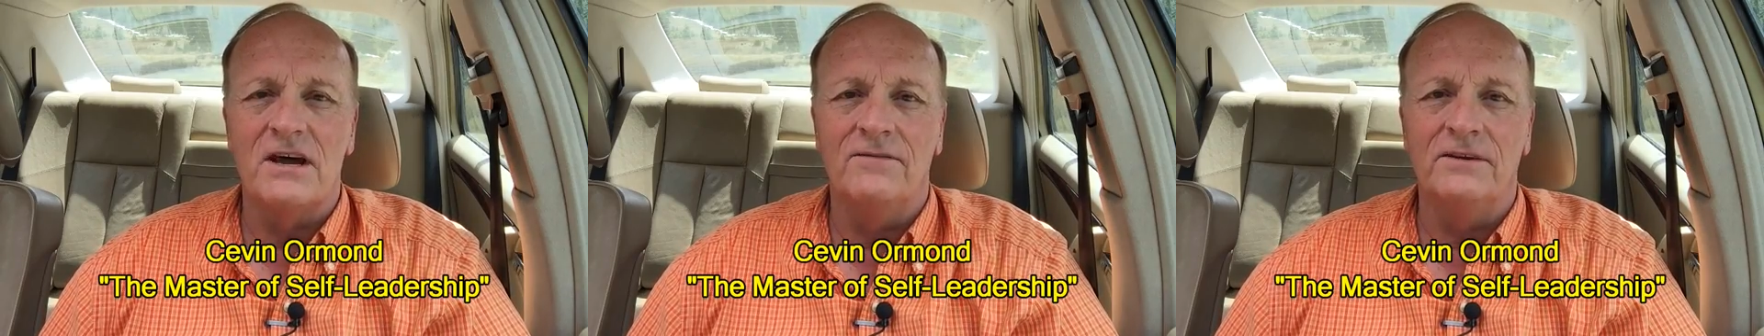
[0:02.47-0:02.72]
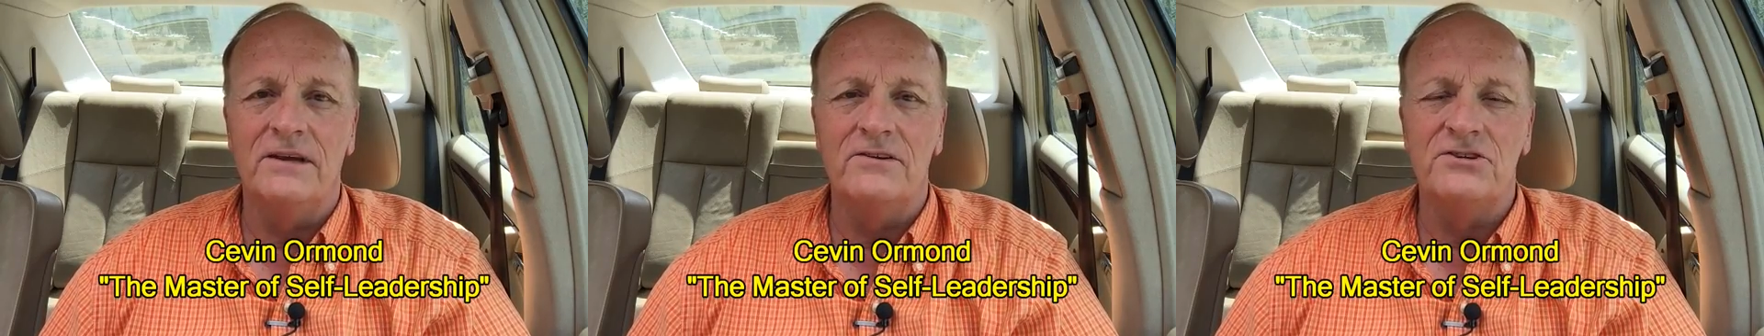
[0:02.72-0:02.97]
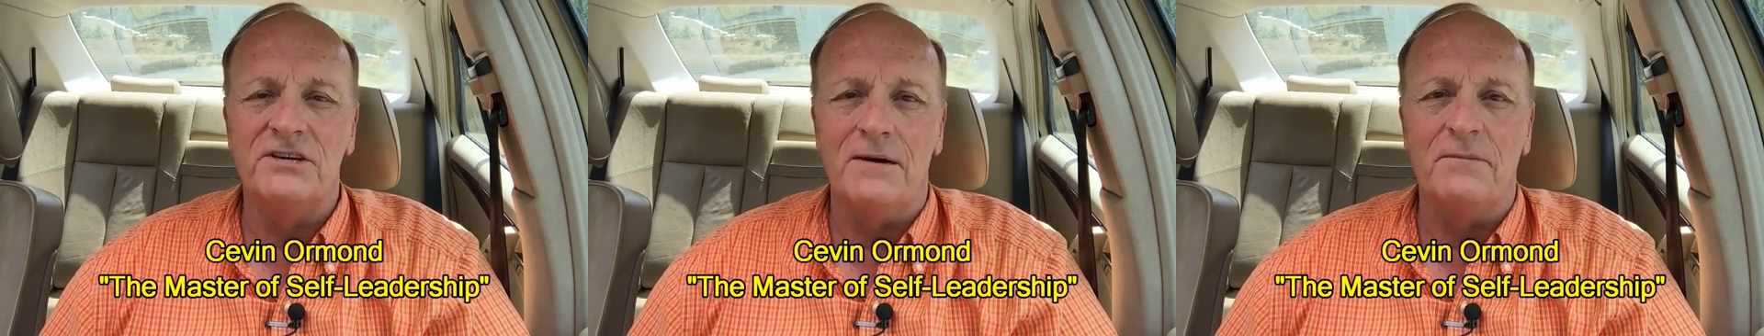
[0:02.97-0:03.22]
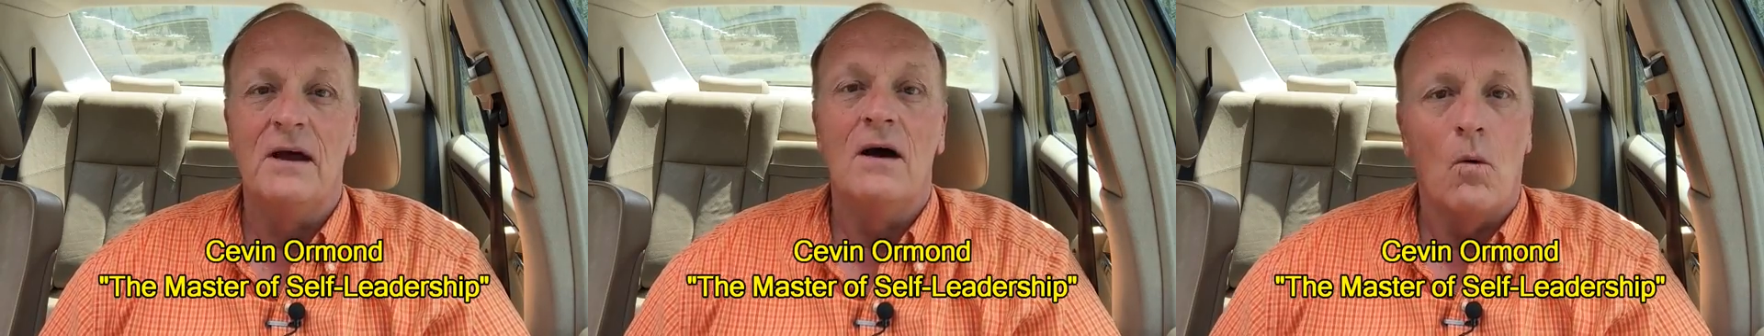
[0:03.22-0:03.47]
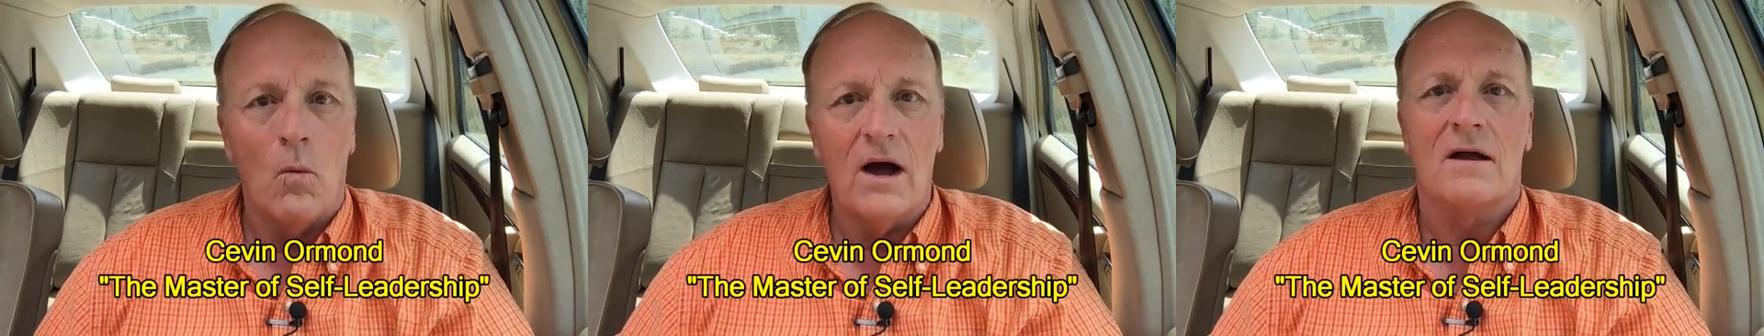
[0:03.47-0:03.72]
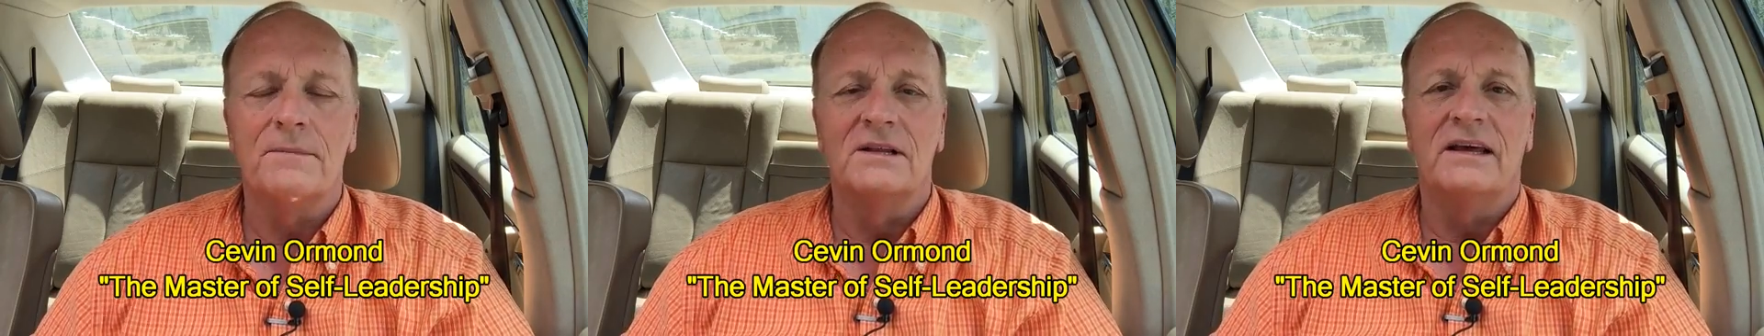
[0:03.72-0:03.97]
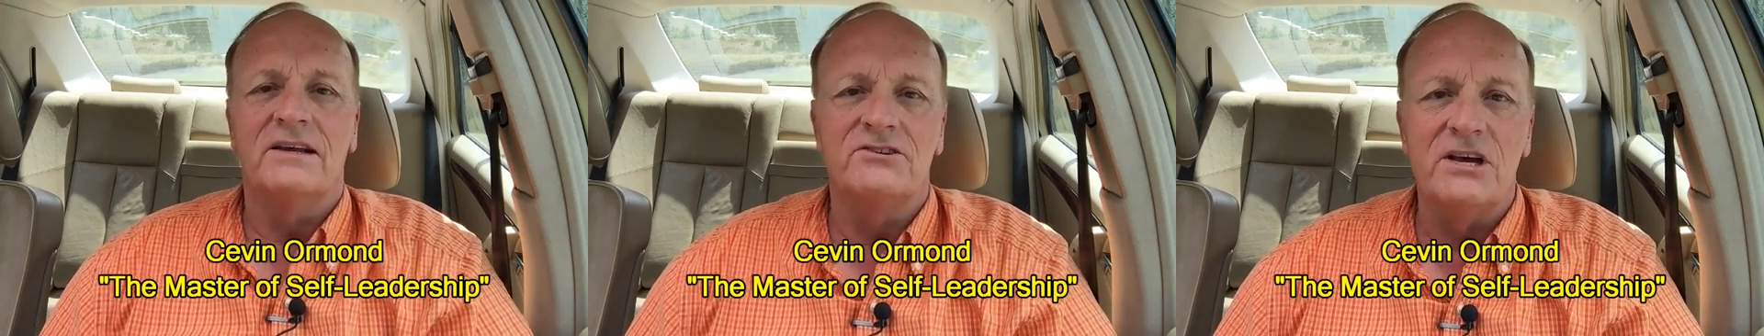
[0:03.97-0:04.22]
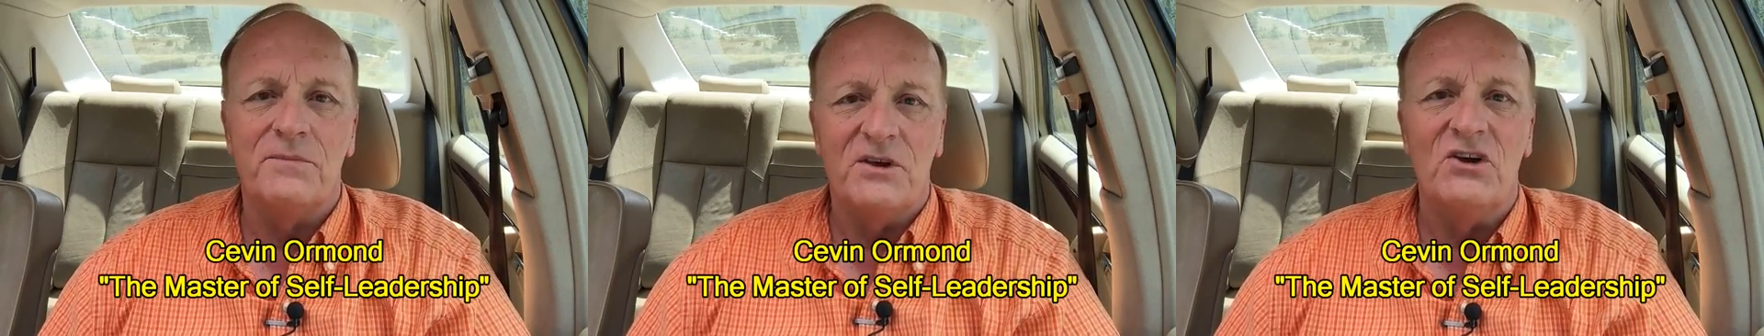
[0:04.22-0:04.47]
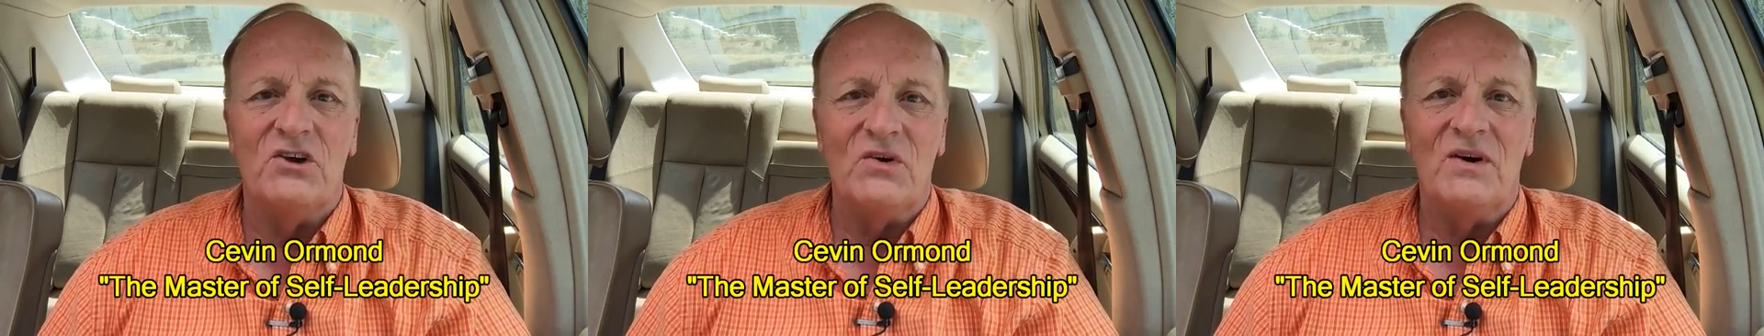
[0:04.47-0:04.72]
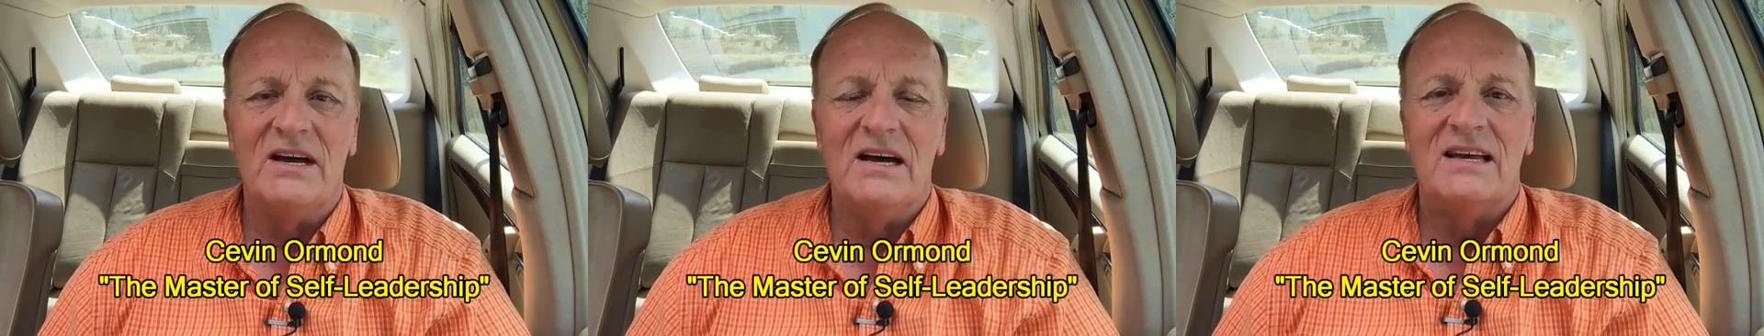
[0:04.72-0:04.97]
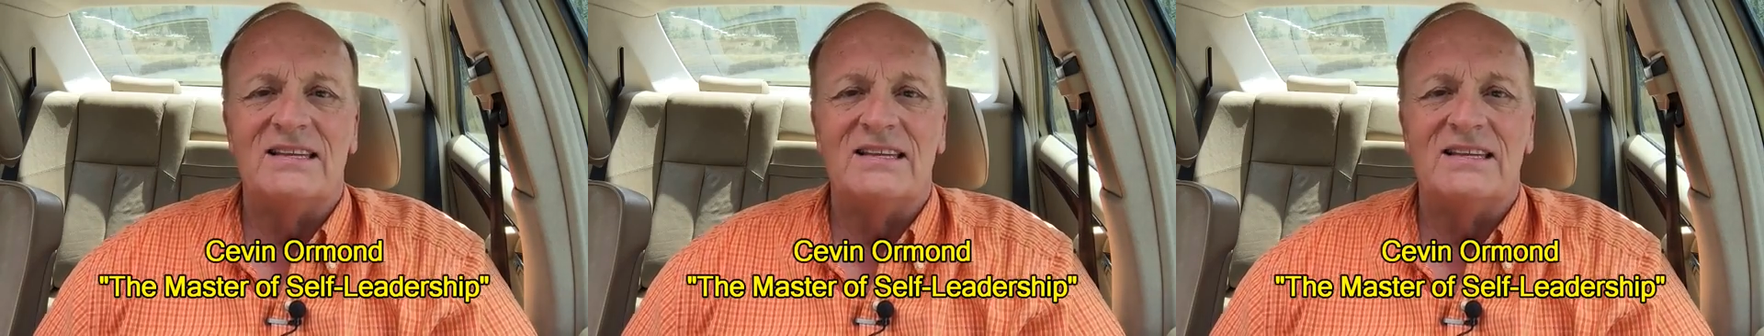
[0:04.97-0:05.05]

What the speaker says: Self-Leadership. Welcome to Leadership U.